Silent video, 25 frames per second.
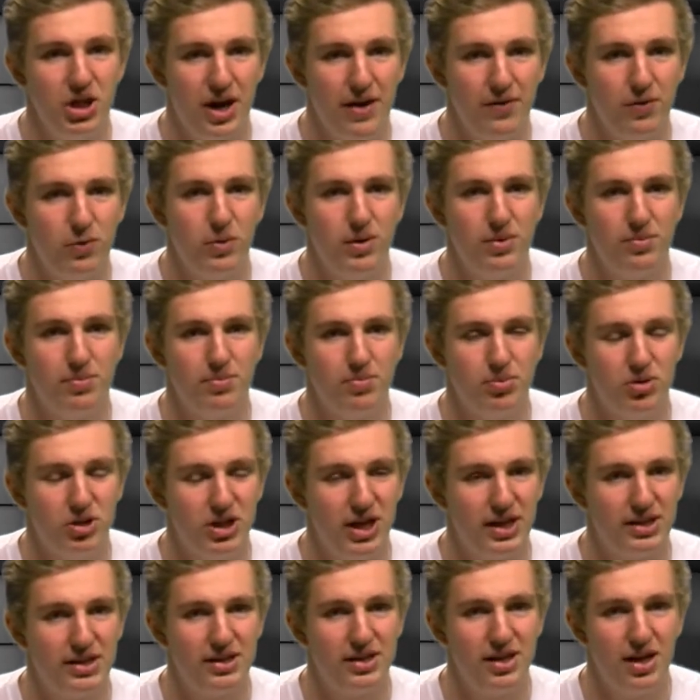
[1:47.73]
Everyone
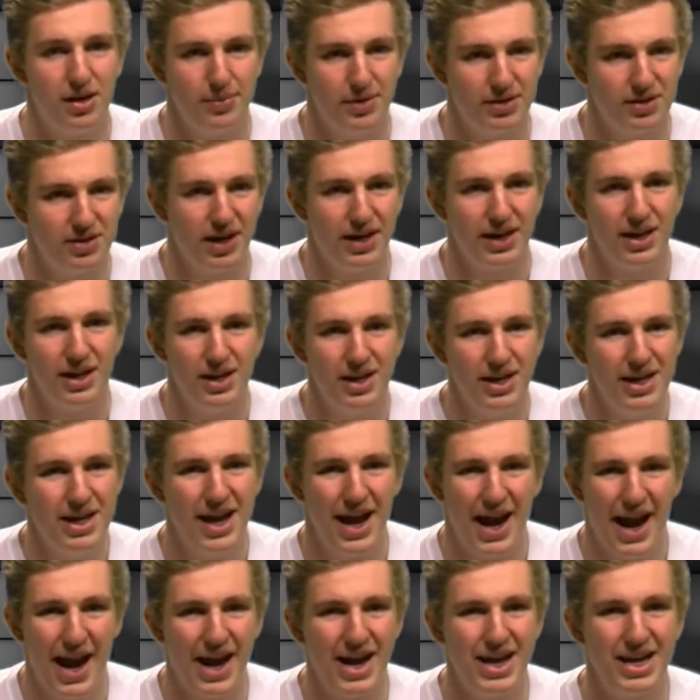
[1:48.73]
projected them as like
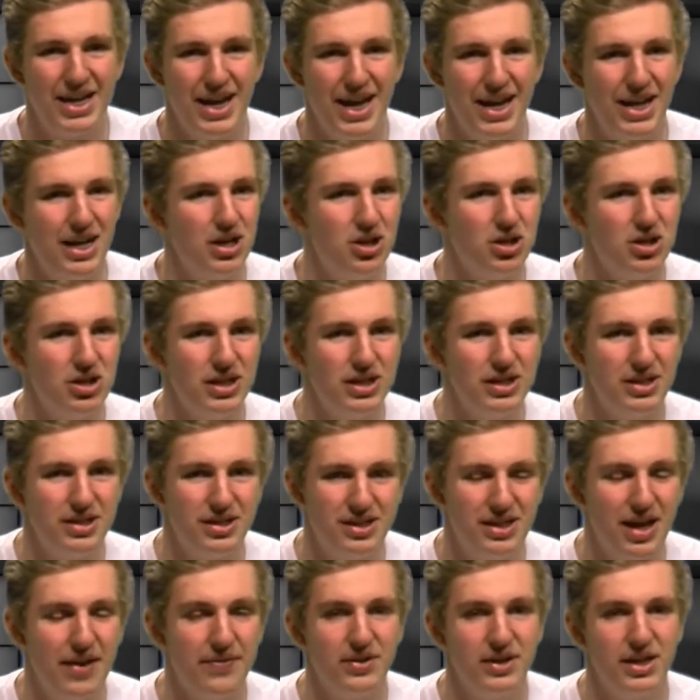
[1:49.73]
8-8 or
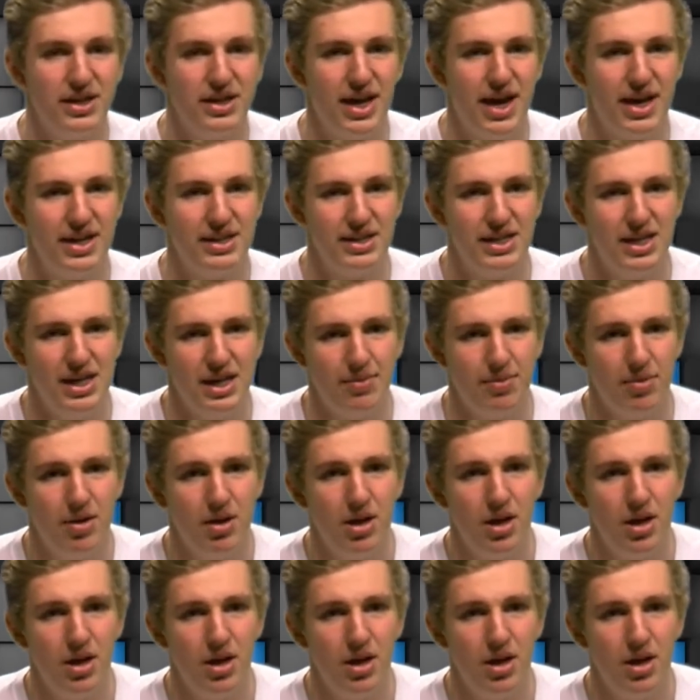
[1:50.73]
7-9 team.